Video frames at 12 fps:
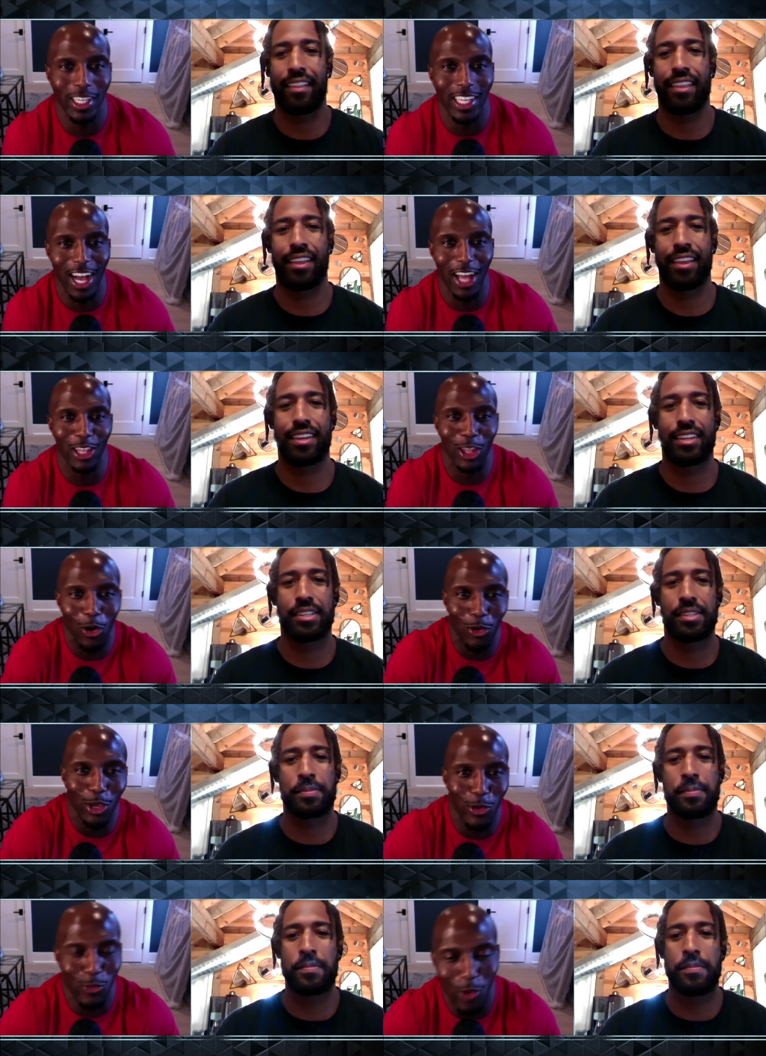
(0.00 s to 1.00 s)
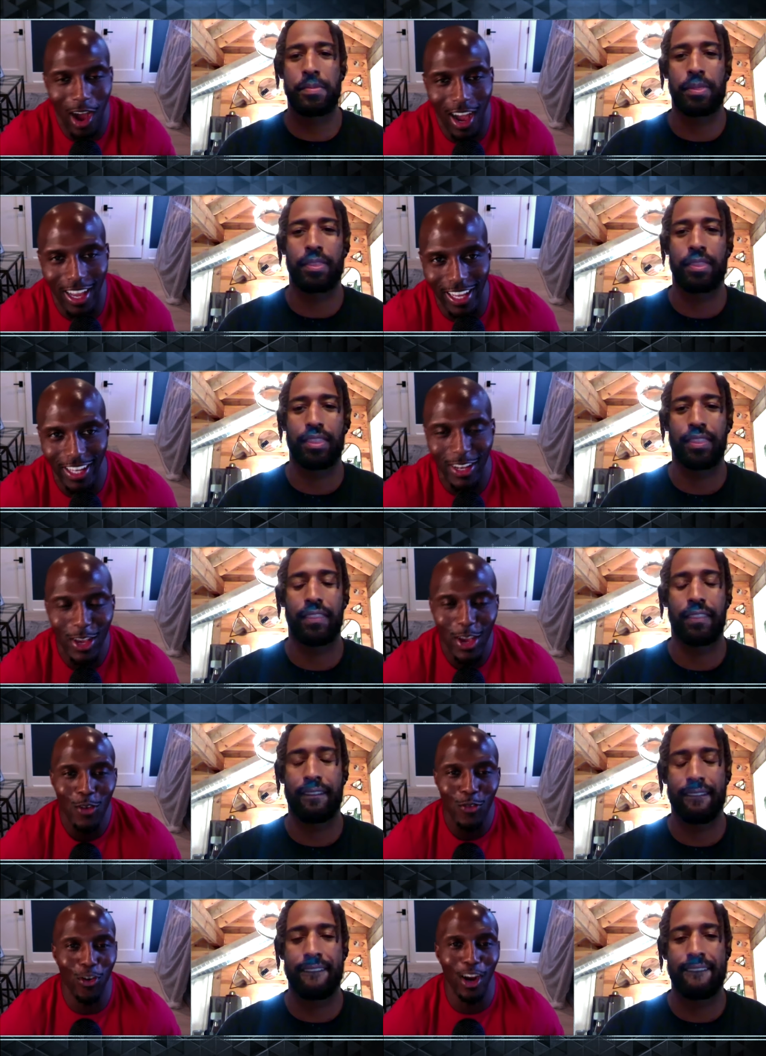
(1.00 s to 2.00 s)
Speaker 1: got Logan Ryan,
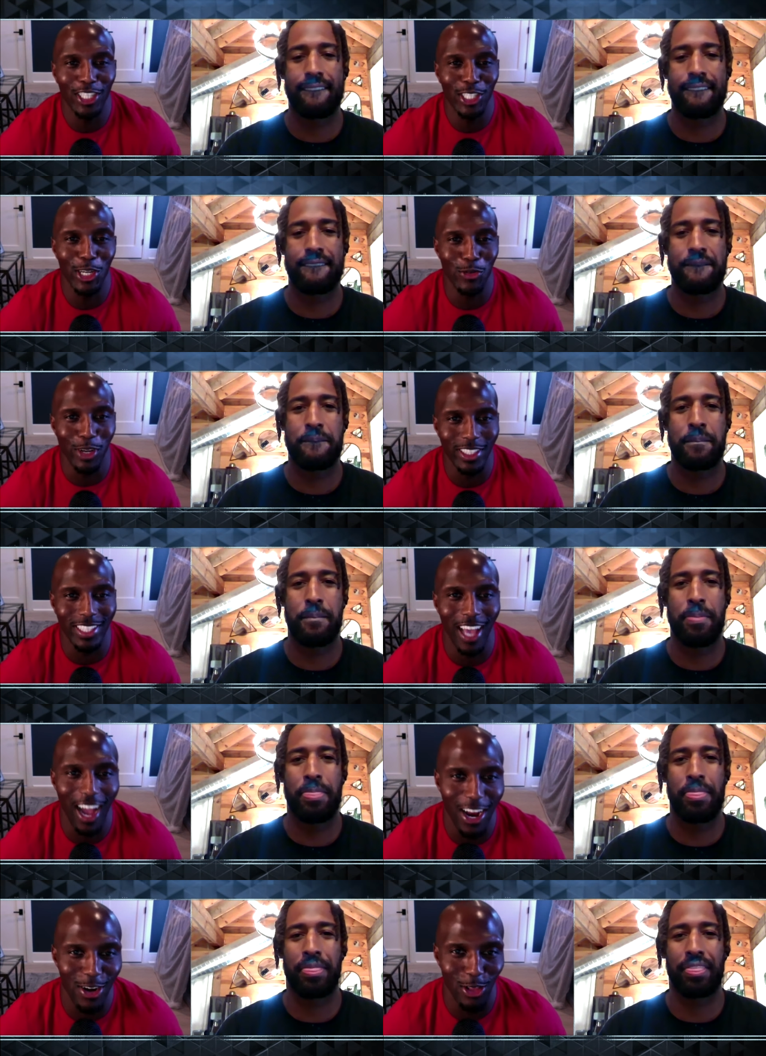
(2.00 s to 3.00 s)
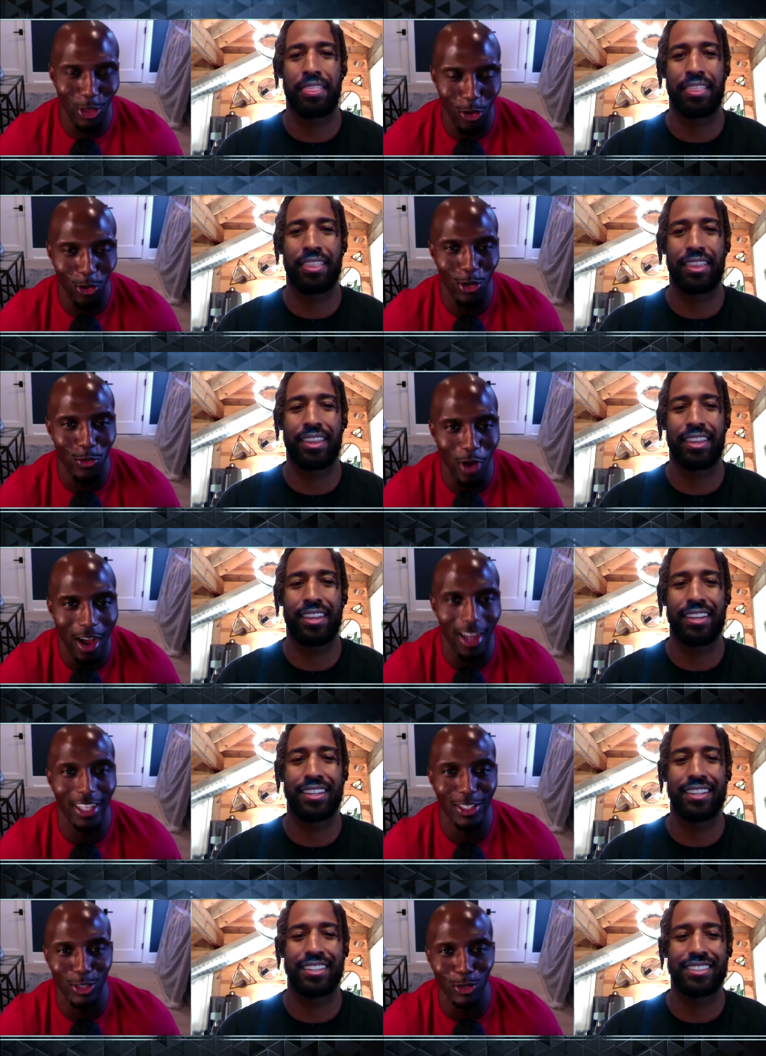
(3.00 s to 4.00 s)
freshly retired Logan Ryan,
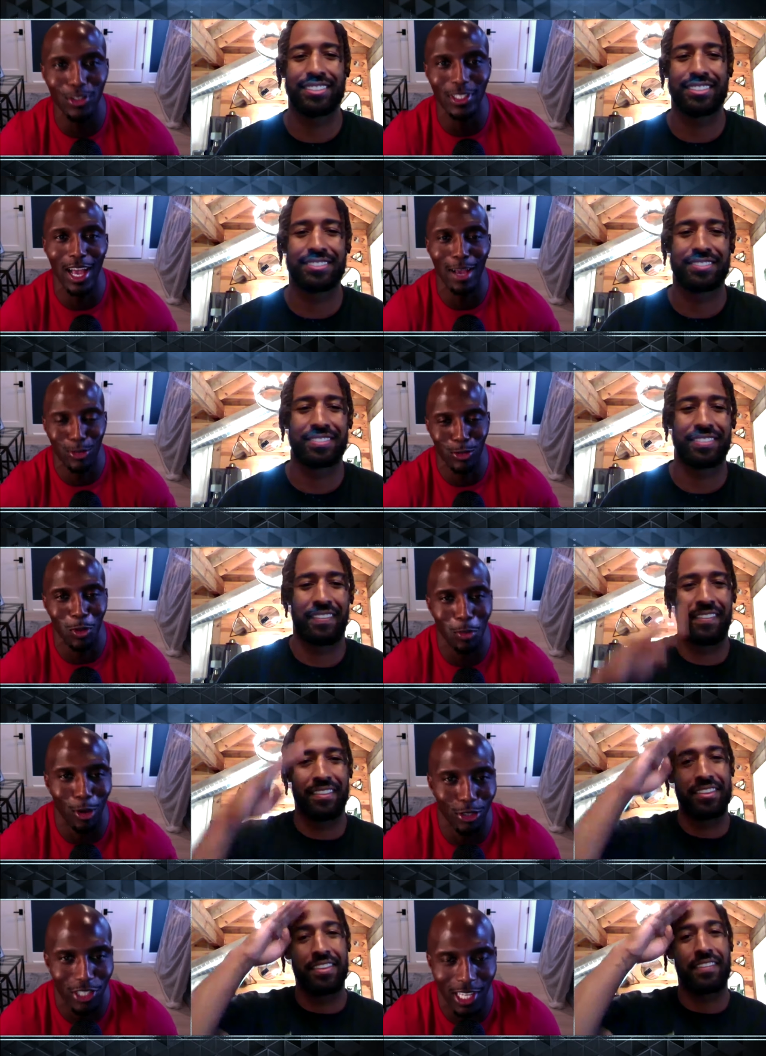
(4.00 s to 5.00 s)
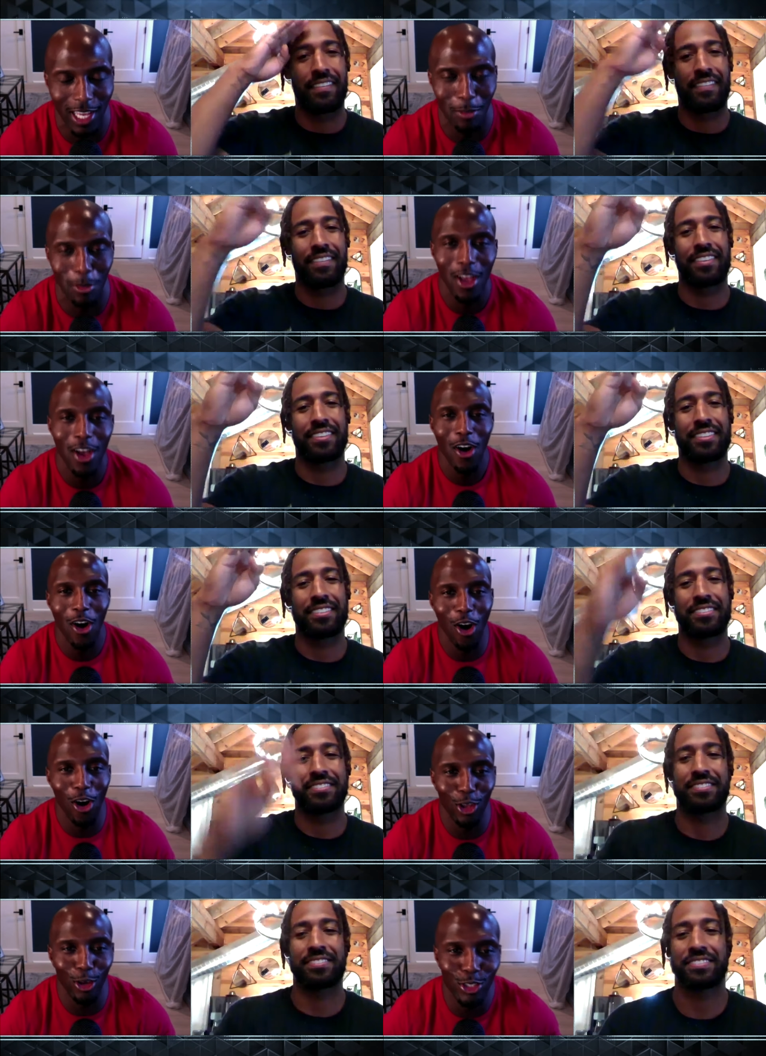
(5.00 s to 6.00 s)
two-time Super Bowl champ, all
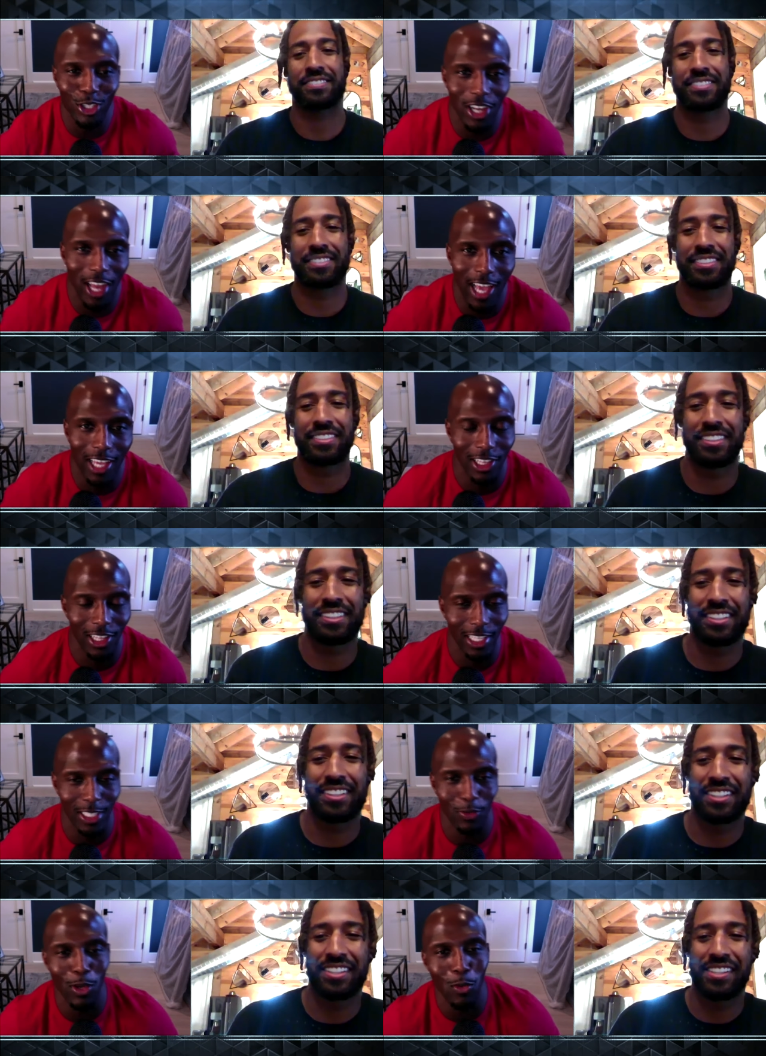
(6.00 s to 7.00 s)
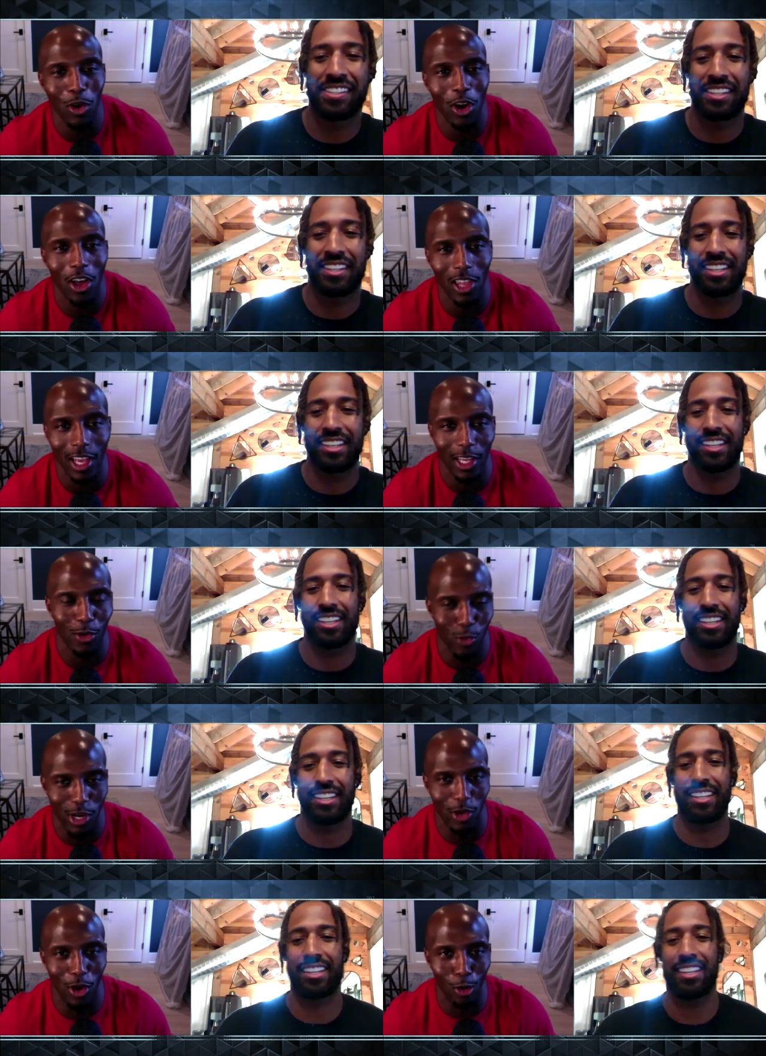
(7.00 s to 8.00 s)
those good accolades. If he went on like a
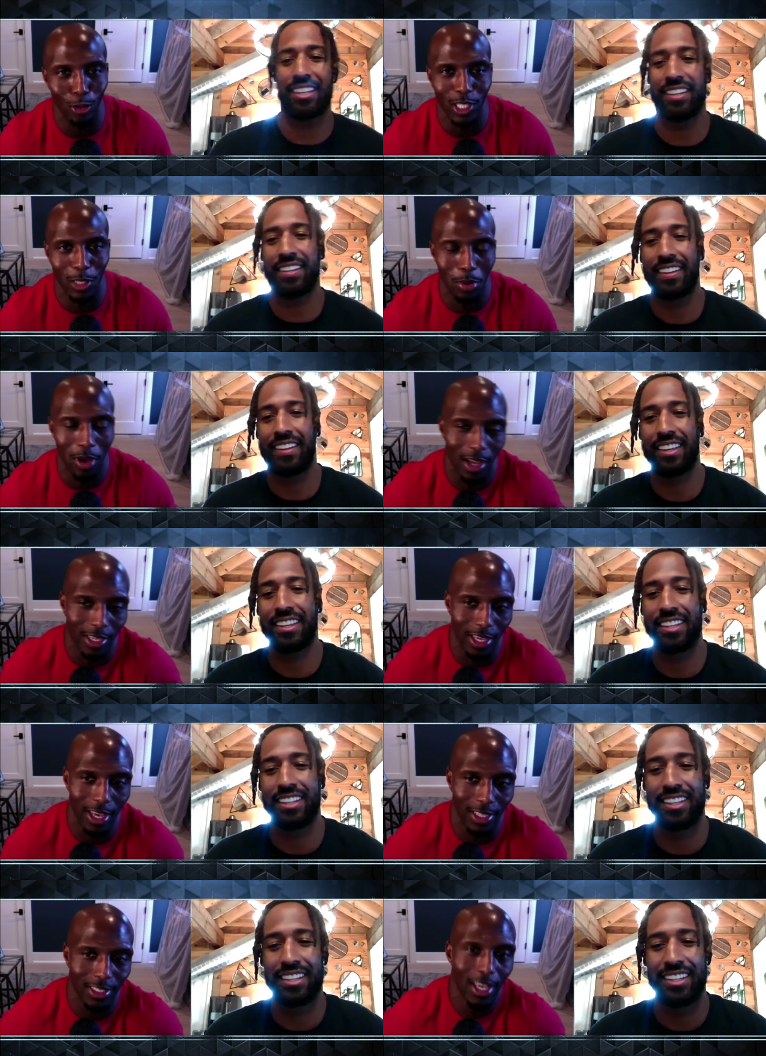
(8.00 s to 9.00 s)
real hosted podcast,